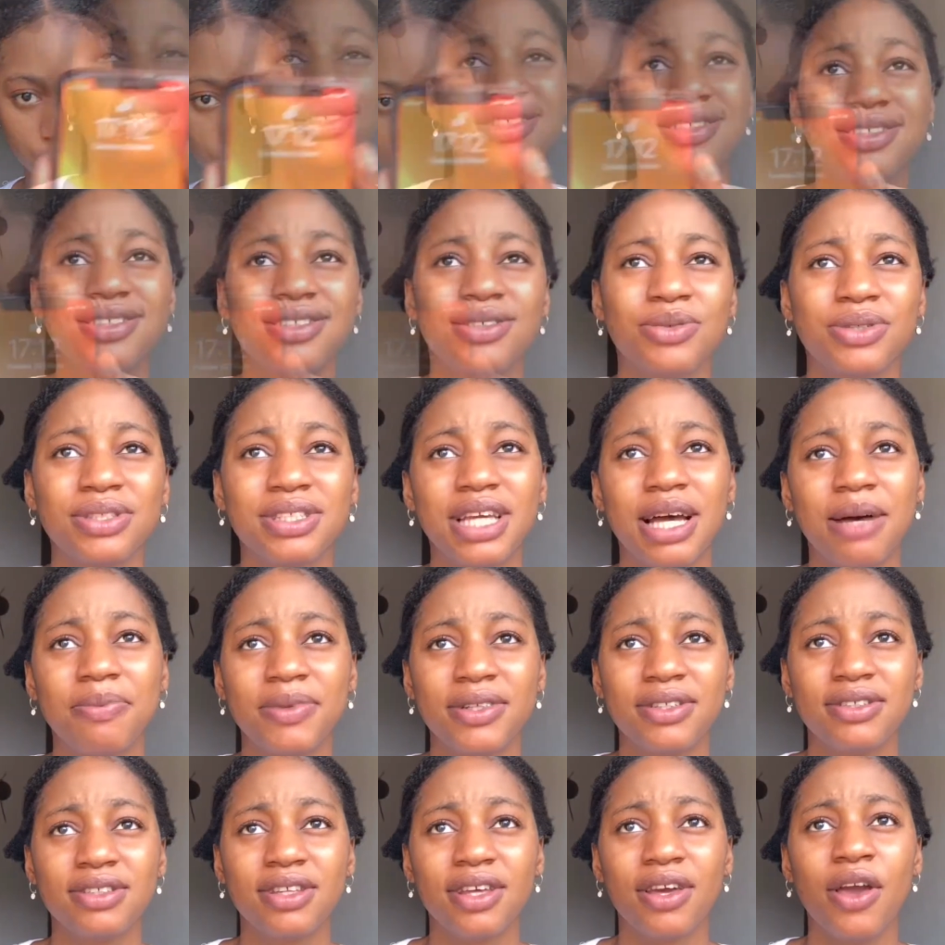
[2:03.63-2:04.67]
What's happening
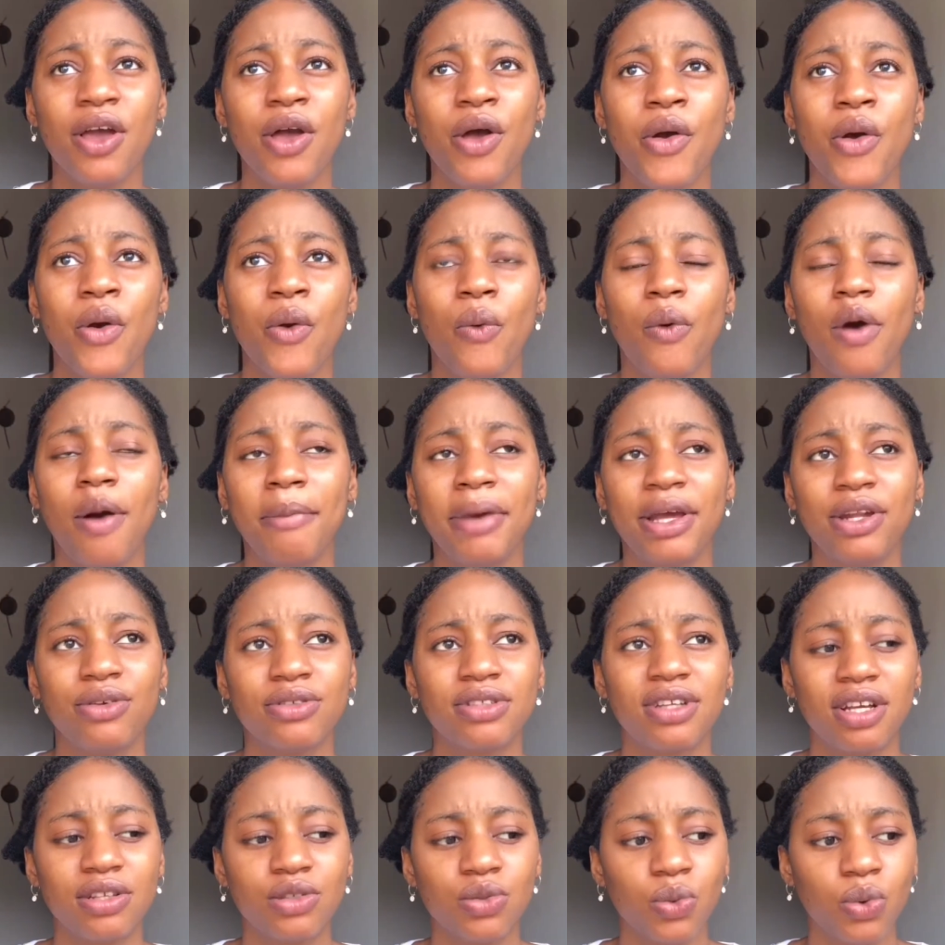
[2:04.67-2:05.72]
today? Why am I not
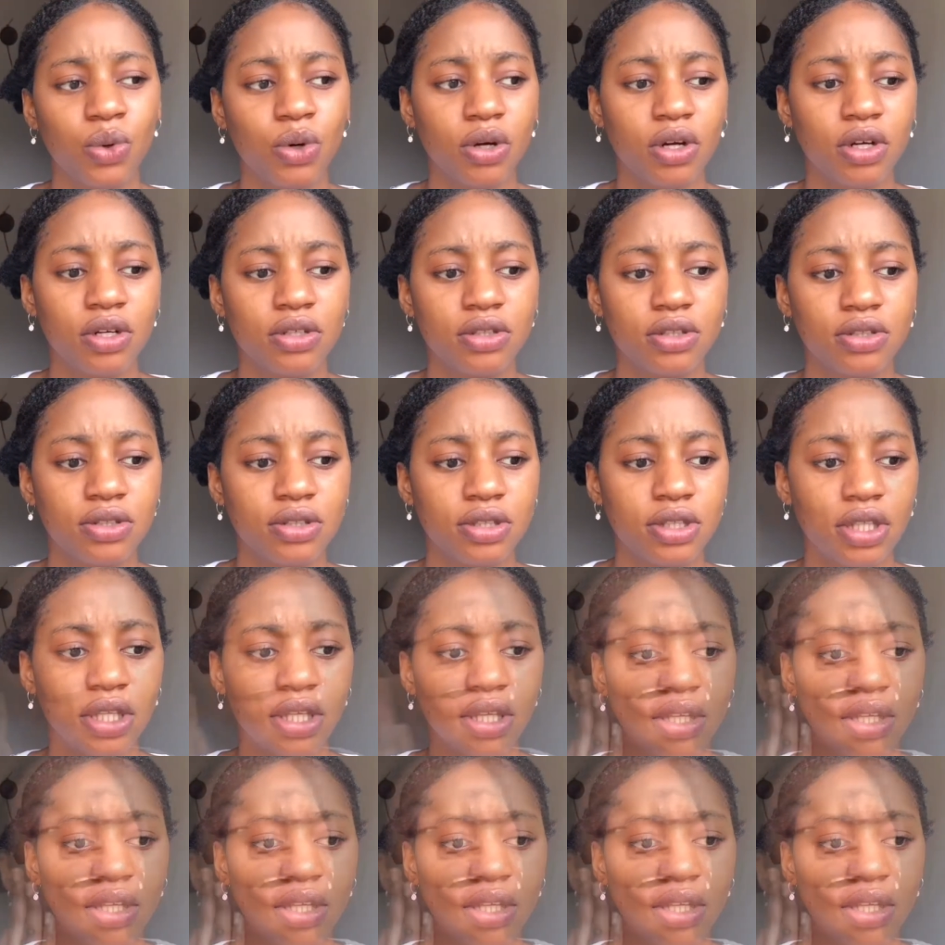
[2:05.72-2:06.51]
at work today?